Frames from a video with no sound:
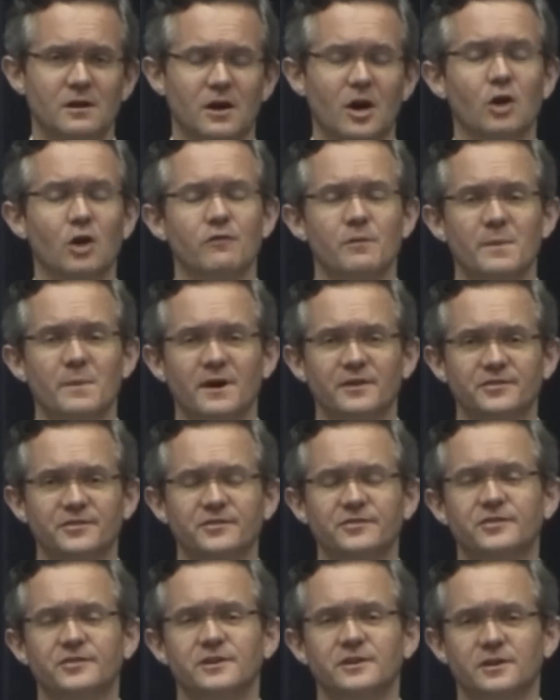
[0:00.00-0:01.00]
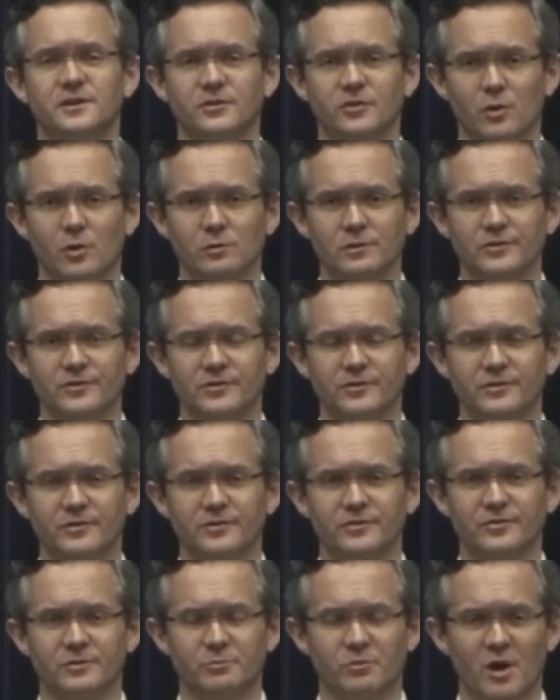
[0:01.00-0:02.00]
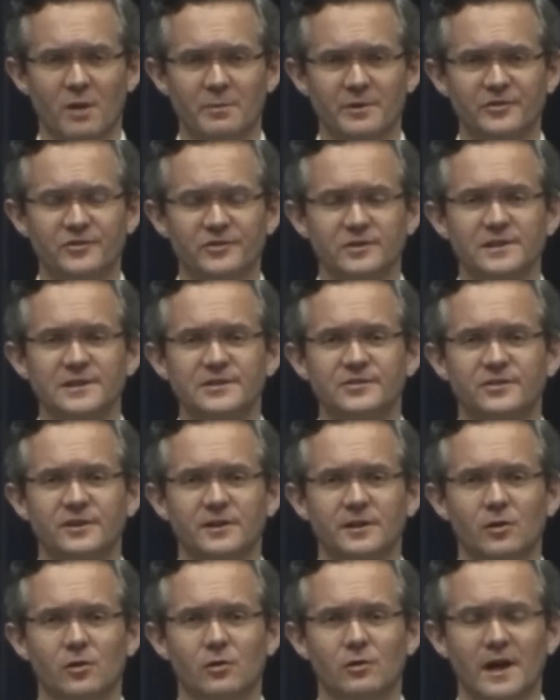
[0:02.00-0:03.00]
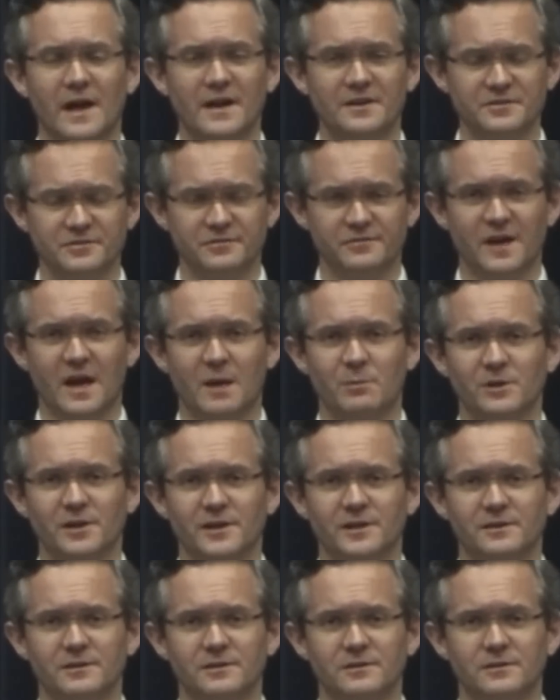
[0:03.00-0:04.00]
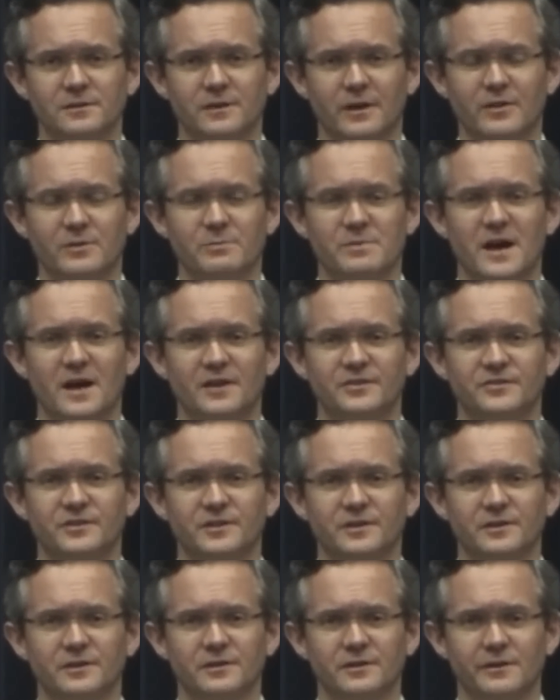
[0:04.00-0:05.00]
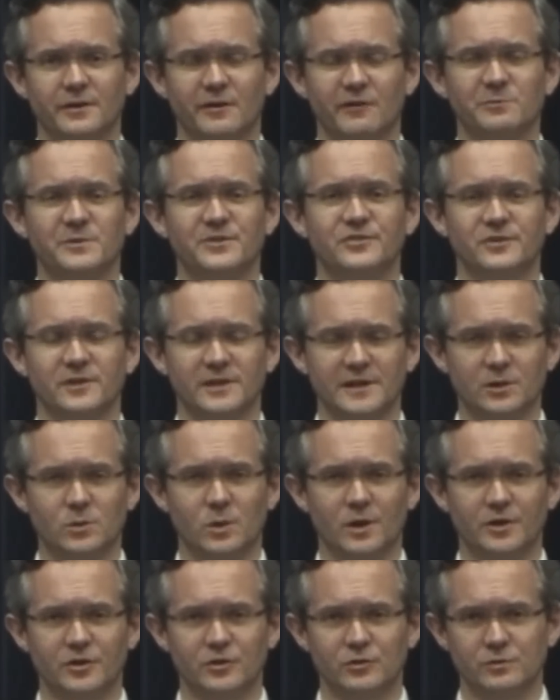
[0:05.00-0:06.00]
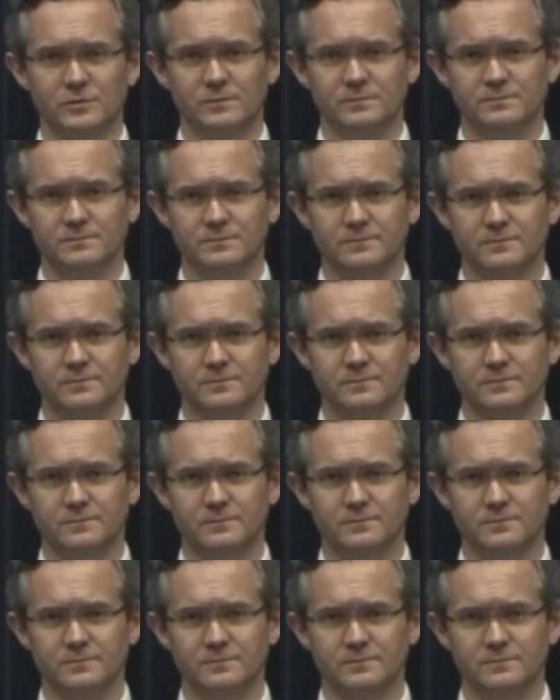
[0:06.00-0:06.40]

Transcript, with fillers: I offer my sincere condolences to Prime Minister Lee Hsien Loong and his family on the passing of Mr. Lee Kuan Yew.